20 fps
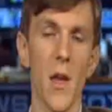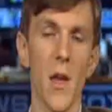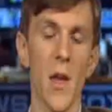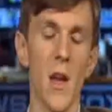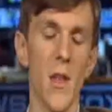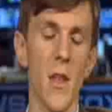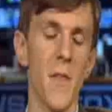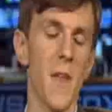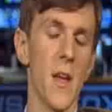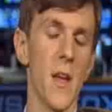
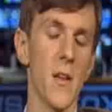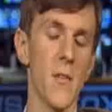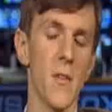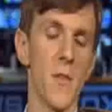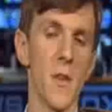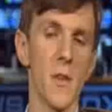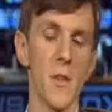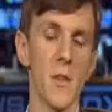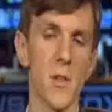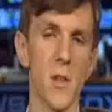and at the end of
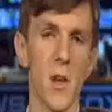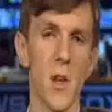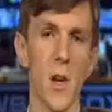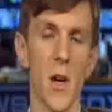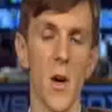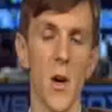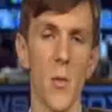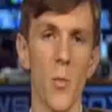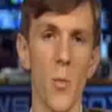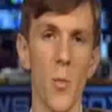this
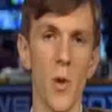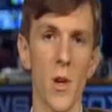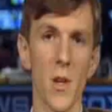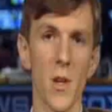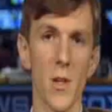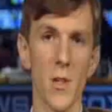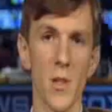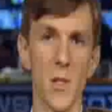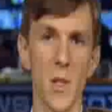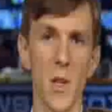uh, we're going
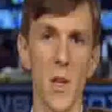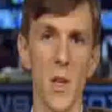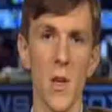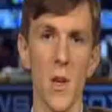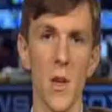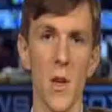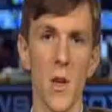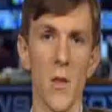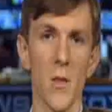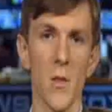to see
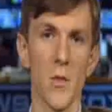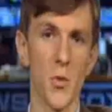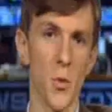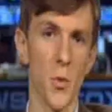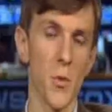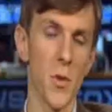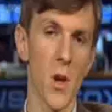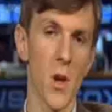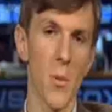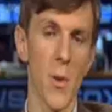the
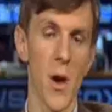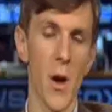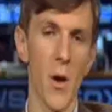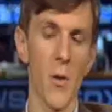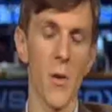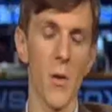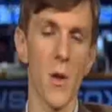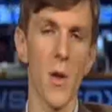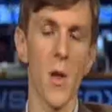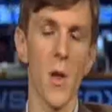truth come out,